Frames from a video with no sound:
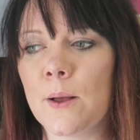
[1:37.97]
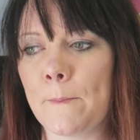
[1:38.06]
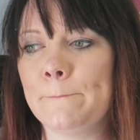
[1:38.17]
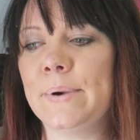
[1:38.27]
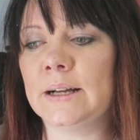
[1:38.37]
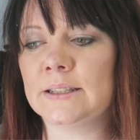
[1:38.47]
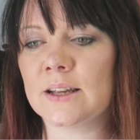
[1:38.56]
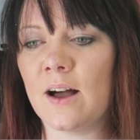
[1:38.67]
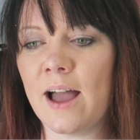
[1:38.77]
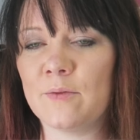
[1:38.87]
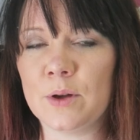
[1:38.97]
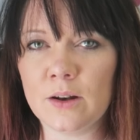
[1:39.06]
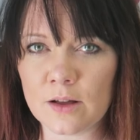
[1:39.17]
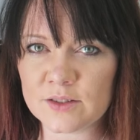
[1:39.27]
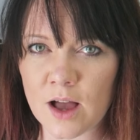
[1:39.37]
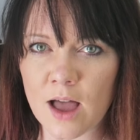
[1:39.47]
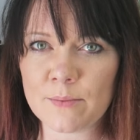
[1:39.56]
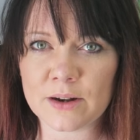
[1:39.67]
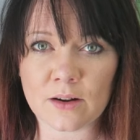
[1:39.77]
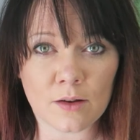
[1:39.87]
But I have put a lot of
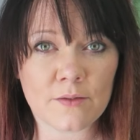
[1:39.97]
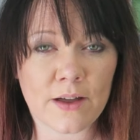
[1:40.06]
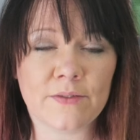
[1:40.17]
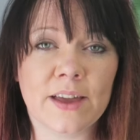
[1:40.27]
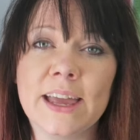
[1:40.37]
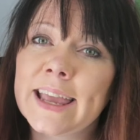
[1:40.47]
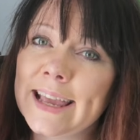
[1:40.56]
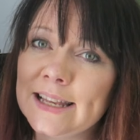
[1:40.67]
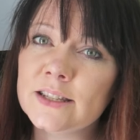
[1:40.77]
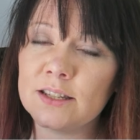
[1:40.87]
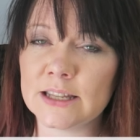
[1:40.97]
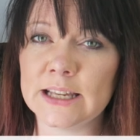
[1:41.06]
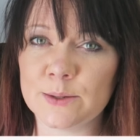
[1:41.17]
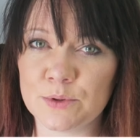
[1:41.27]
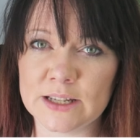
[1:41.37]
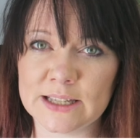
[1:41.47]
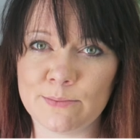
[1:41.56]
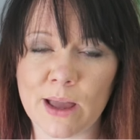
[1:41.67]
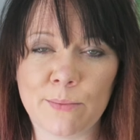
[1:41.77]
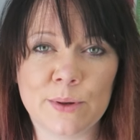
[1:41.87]
time and a lot of effort into these
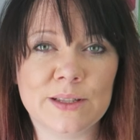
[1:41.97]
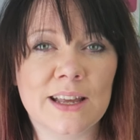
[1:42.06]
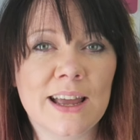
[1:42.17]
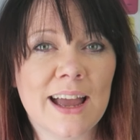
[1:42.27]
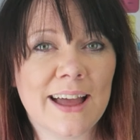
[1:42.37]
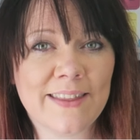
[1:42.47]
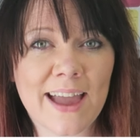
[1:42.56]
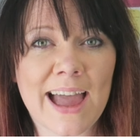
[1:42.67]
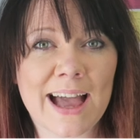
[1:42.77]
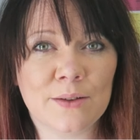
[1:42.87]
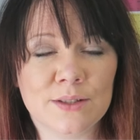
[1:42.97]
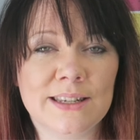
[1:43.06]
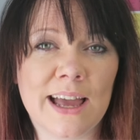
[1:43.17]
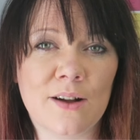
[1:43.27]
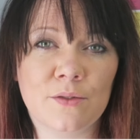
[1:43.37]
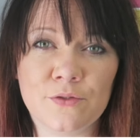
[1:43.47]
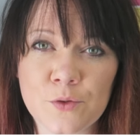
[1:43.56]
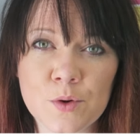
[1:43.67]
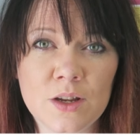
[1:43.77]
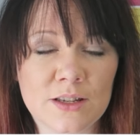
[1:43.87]
predicted papers, and they're out now
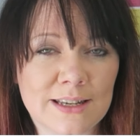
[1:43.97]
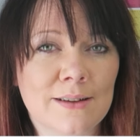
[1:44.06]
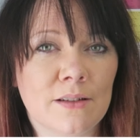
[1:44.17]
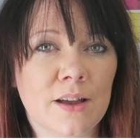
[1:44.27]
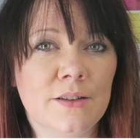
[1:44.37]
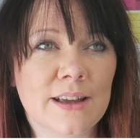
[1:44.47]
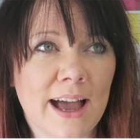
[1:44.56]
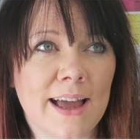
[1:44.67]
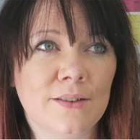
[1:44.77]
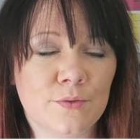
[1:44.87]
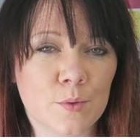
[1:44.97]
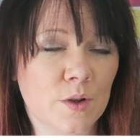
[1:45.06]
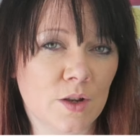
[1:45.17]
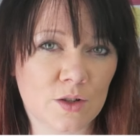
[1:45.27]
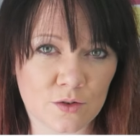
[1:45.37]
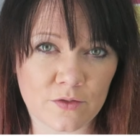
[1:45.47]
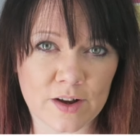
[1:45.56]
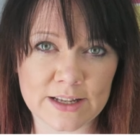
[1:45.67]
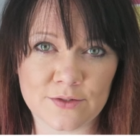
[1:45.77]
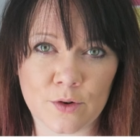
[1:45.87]
for you to download and for you to
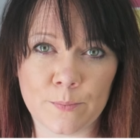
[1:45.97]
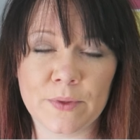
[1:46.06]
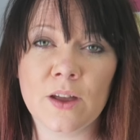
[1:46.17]
revise from.